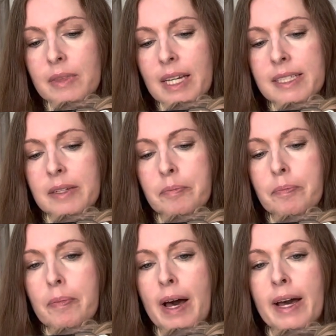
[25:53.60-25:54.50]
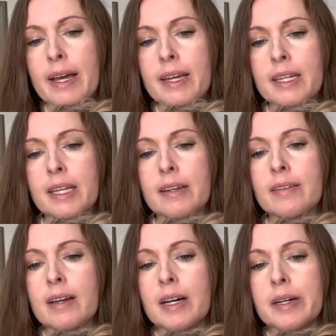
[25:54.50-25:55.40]
I didn't buy any
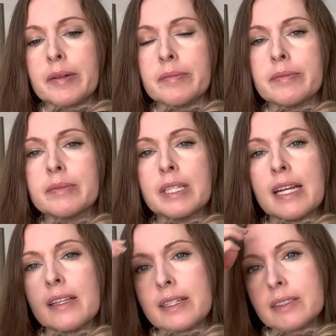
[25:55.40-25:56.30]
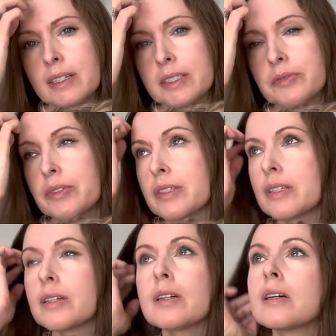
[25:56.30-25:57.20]
Chatelaine charts for the